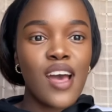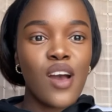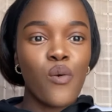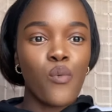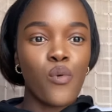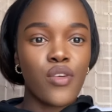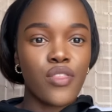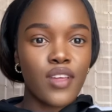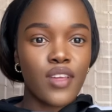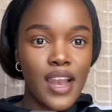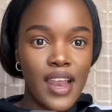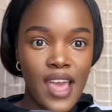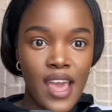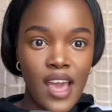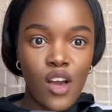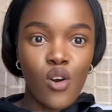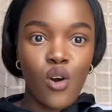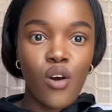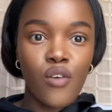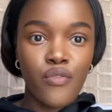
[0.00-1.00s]
with
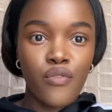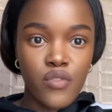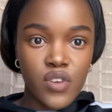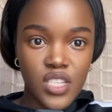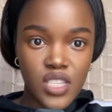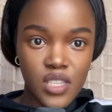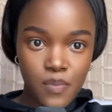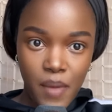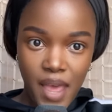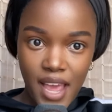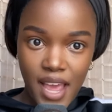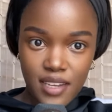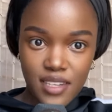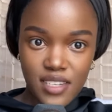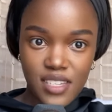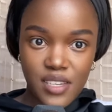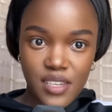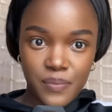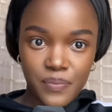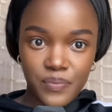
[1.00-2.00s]
lack of
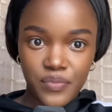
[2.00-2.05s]
respect.